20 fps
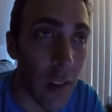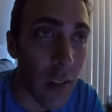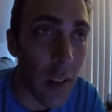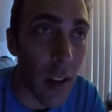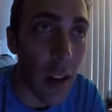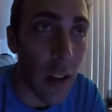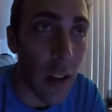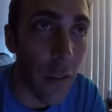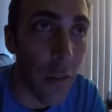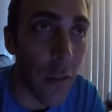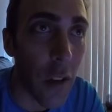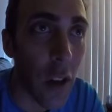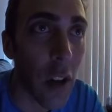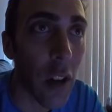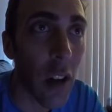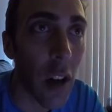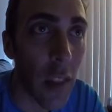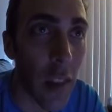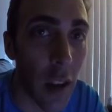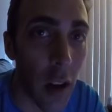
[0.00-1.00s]
see
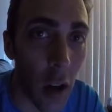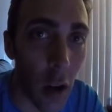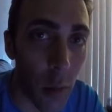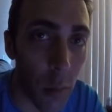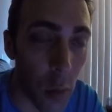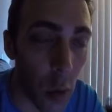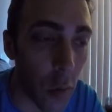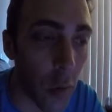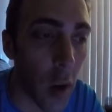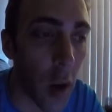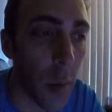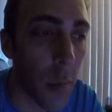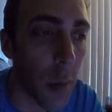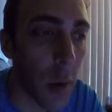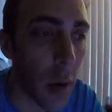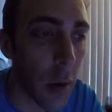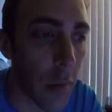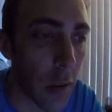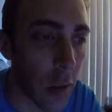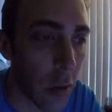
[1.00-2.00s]
feel, and then I'll move up
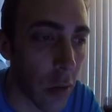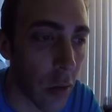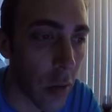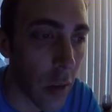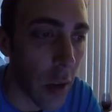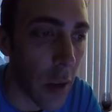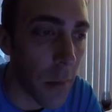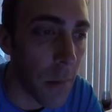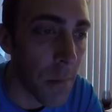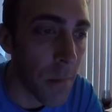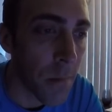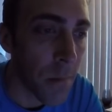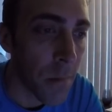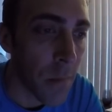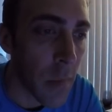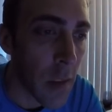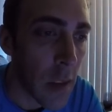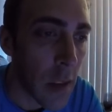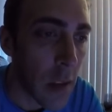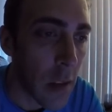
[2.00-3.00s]
eventually.
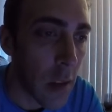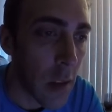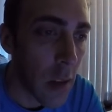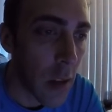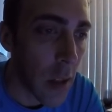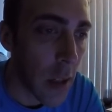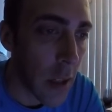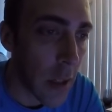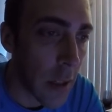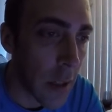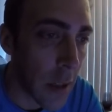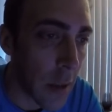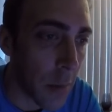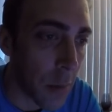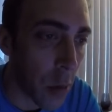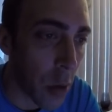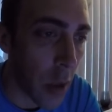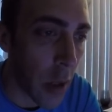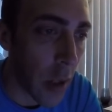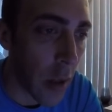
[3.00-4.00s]

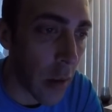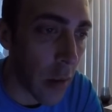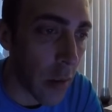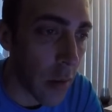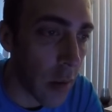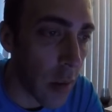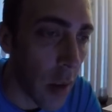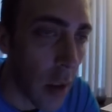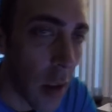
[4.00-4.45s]
What else?